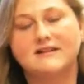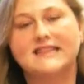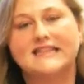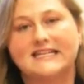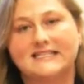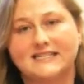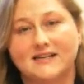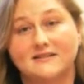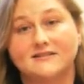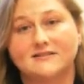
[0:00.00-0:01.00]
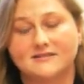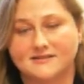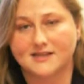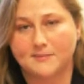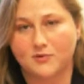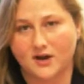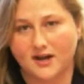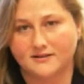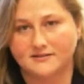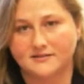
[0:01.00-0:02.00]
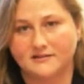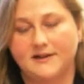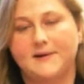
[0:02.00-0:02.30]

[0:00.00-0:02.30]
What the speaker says: with the intent separate.